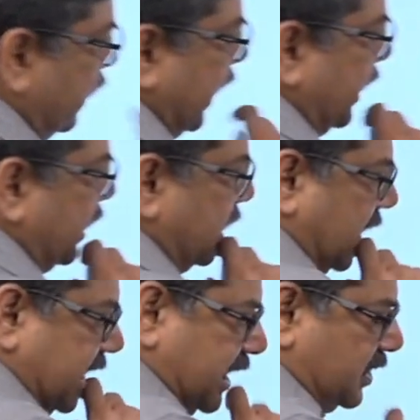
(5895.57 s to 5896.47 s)
8 in
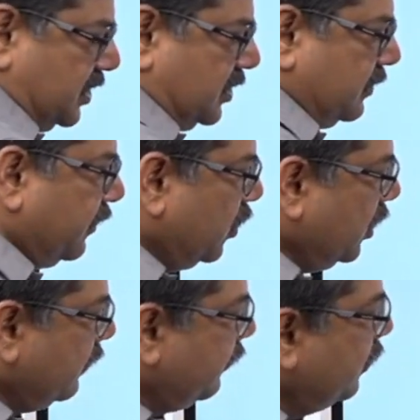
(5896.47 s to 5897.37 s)
that case. 4
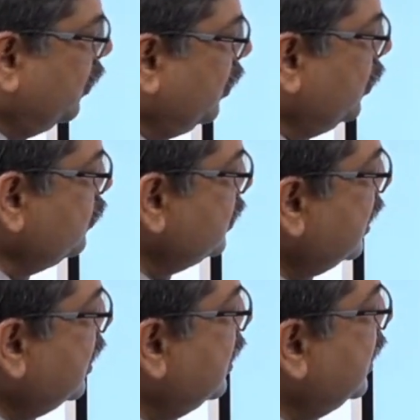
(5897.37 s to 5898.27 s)
2's
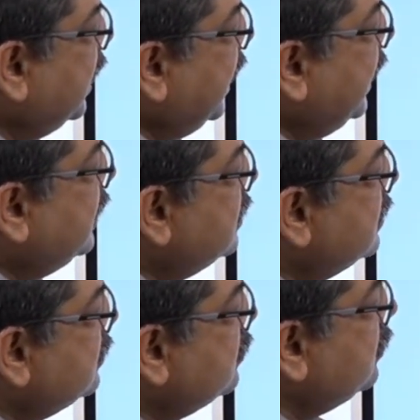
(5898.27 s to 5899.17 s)
are 8.
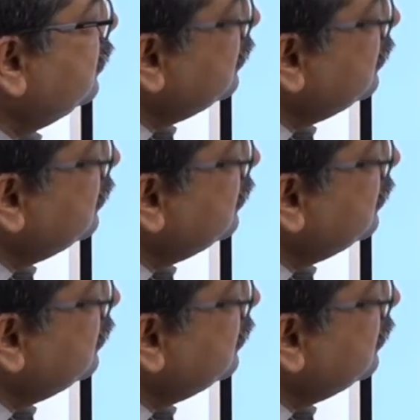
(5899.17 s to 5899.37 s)
So